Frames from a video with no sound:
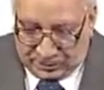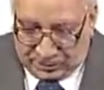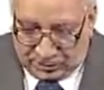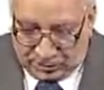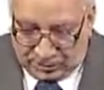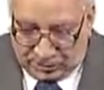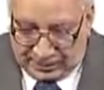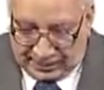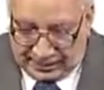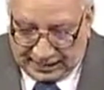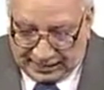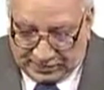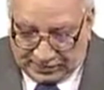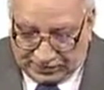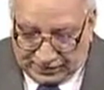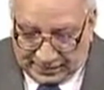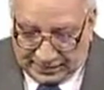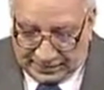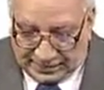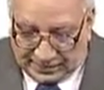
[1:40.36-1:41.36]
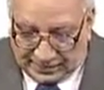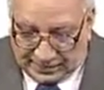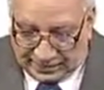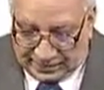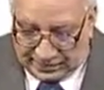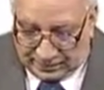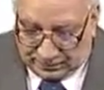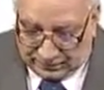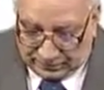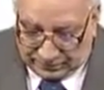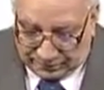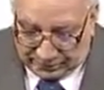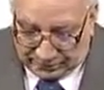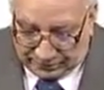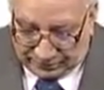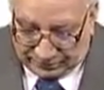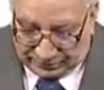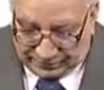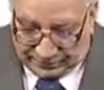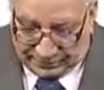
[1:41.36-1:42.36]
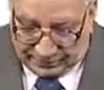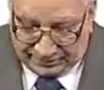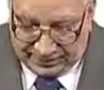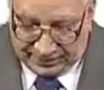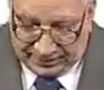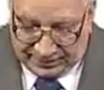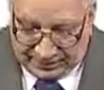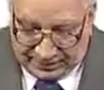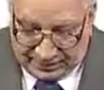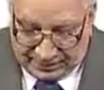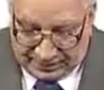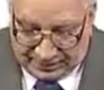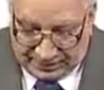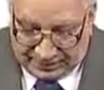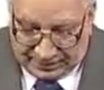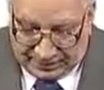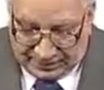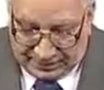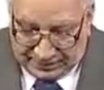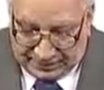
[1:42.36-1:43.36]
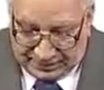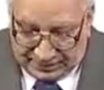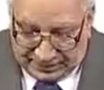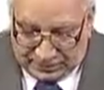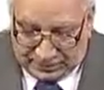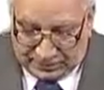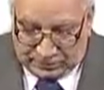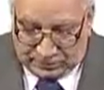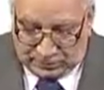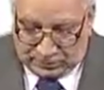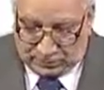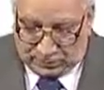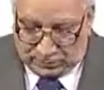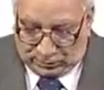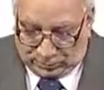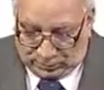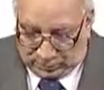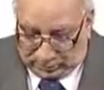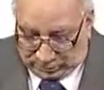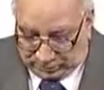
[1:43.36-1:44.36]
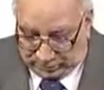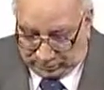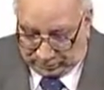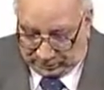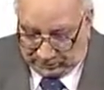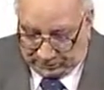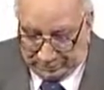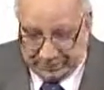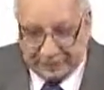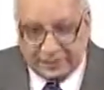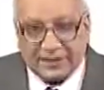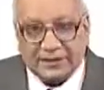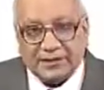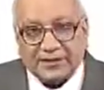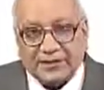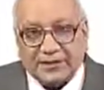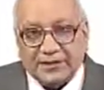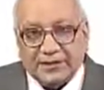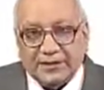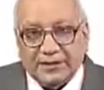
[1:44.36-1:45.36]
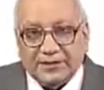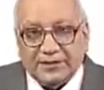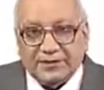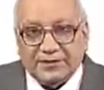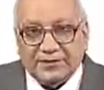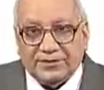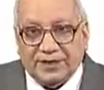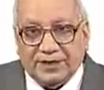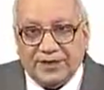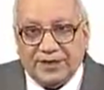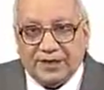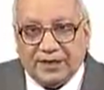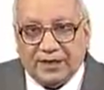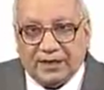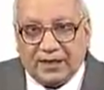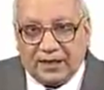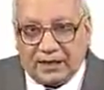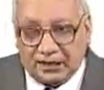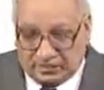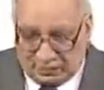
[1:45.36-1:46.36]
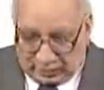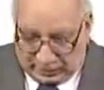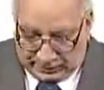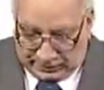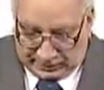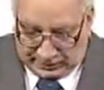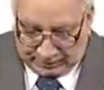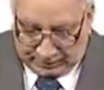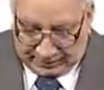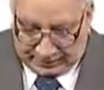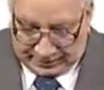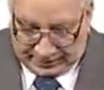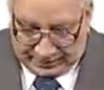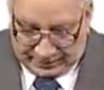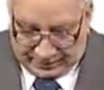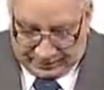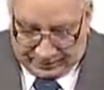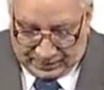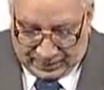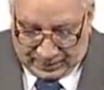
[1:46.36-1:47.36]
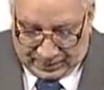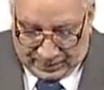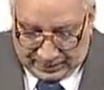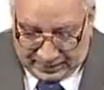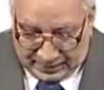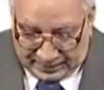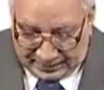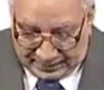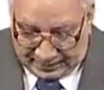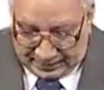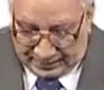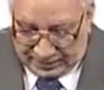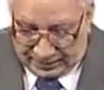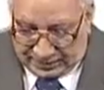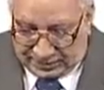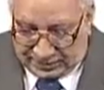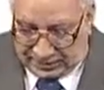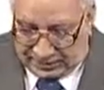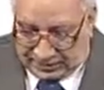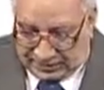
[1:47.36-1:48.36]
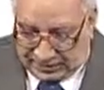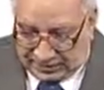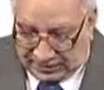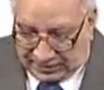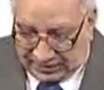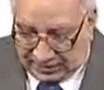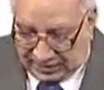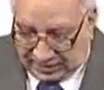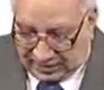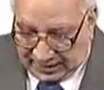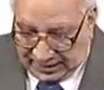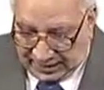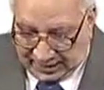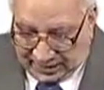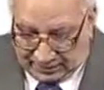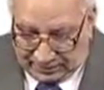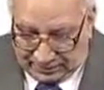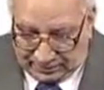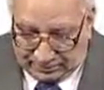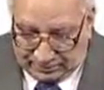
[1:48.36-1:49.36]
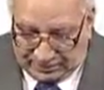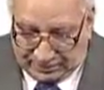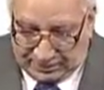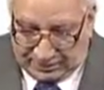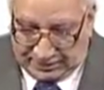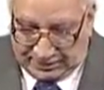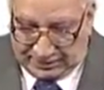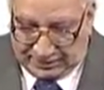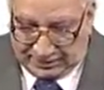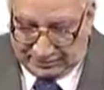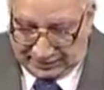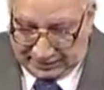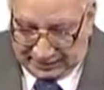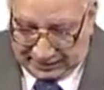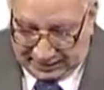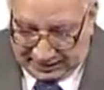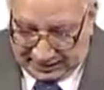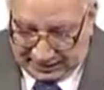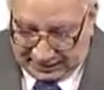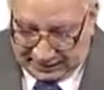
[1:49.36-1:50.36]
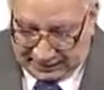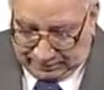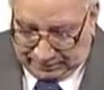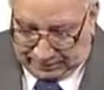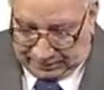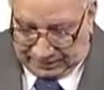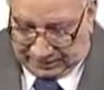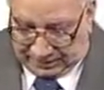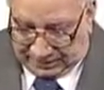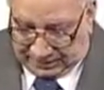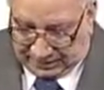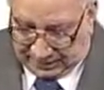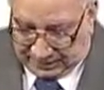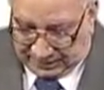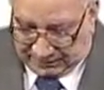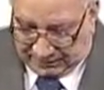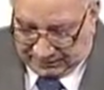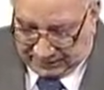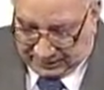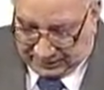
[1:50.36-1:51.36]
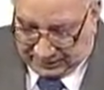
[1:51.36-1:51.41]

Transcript: During S phase, a number of events additional to chromosome replication, they also take place. And initiation and completion of DNA replication